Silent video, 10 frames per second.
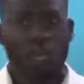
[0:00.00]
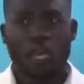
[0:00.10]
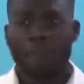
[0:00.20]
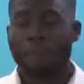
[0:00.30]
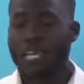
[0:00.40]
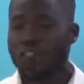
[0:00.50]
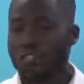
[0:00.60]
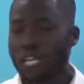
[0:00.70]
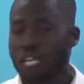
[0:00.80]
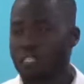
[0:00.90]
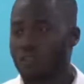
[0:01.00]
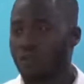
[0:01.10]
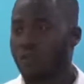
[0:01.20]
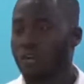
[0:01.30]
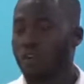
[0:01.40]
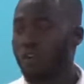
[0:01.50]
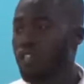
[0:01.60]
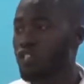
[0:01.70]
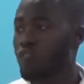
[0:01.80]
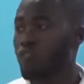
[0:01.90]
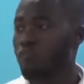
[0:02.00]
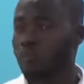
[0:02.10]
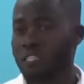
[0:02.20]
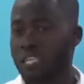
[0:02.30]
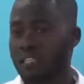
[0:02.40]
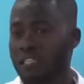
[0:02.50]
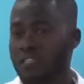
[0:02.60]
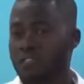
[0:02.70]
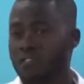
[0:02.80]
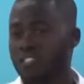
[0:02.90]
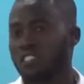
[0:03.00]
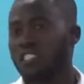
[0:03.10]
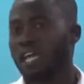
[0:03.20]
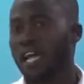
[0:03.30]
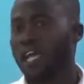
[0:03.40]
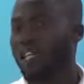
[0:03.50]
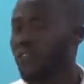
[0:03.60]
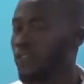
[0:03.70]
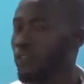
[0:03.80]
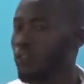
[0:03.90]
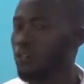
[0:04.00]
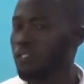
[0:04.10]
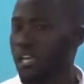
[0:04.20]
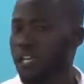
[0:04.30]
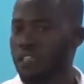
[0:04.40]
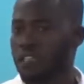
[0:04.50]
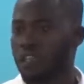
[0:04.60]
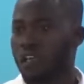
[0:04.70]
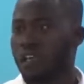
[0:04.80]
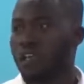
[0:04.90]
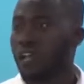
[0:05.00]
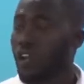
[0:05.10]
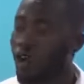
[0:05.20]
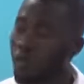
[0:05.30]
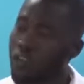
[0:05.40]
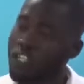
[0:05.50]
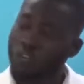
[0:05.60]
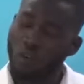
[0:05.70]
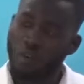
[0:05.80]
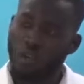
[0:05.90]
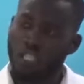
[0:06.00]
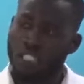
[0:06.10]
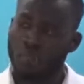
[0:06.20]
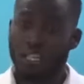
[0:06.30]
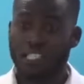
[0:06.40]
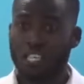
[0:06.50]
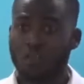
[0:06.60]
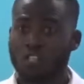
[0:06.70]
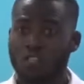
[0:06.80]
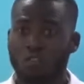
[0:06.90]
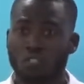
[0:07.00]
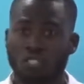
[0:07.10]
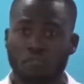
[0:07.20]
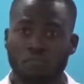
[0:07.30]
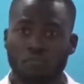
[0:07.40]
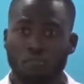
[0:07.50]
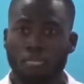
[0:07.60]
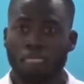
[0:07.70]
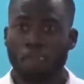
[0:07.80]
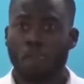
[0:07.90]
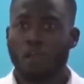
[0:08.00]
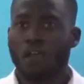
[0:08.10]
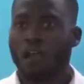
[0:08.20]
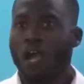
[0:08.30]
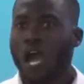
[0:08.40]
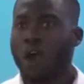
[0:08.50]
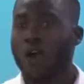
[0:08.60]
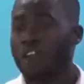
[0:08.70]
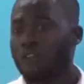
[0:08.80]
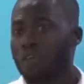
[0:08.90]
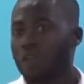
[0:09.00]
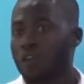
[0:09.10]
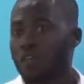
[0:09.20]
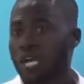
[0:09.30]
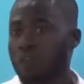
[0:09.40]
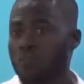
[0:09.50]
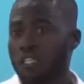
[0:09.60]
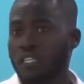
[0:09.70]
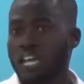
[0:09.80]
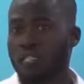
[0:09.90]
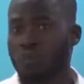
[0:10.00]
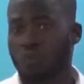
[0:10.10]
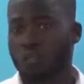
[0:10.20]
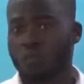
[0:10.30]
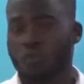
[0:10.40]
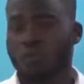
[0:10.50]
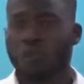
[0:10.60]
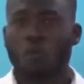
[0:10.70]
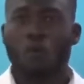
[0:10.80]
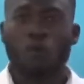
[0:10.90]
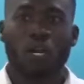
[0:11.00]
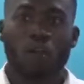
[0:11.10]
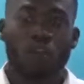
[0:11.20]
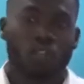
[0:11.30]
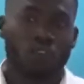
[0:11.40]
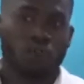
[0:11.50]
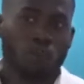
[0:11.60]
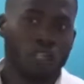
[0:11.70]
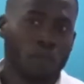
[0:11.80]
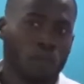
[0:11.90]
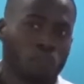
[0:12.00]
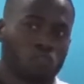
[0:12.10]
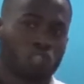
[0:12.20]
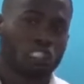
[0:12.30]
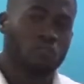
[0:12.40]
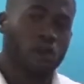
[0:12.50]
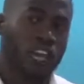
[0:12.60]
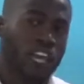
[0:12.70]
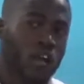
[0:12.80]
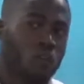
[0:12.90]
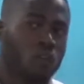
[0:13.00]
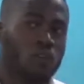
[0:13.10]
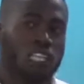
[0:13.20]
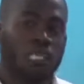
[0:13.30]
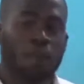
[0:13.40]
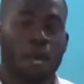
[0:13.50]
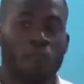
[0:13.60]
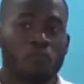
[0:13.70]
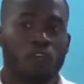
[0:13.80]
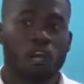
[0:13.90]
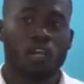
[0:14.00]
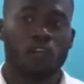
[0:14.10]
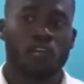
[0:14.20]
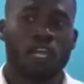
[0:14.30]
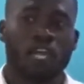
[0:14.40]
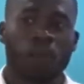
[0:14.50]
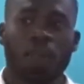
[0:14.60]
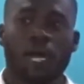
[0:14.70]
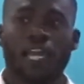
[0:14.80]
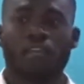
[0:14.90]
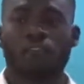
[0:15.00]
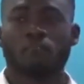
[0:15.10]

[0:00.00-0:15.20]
And based on that, we are going to present this to GII in a few days and hopefully secure a partnership and scale this solution. Our MVP also comes with a dashboard. What I'm, what I'm demonstrating right now is a map of Ghana, and by